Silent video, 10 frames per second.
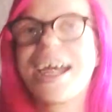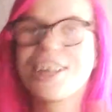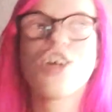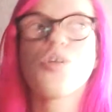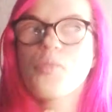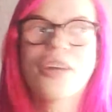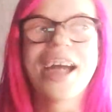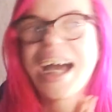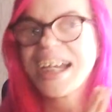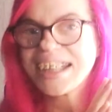And oh boy,
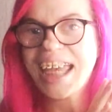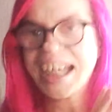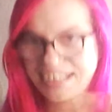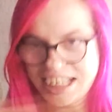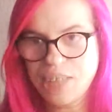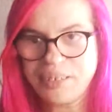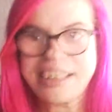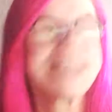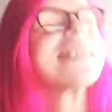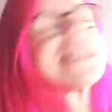I can't even
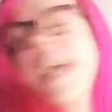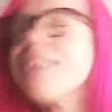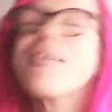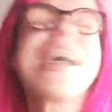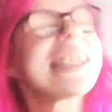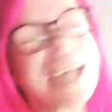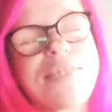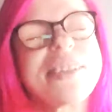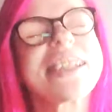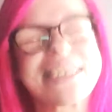contain my
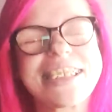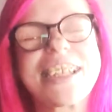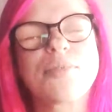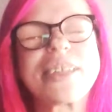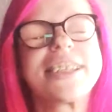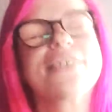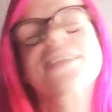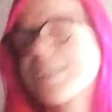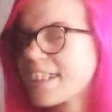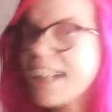excitement. This is gonna be so
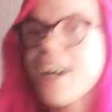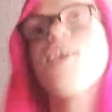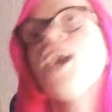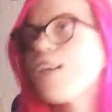good. So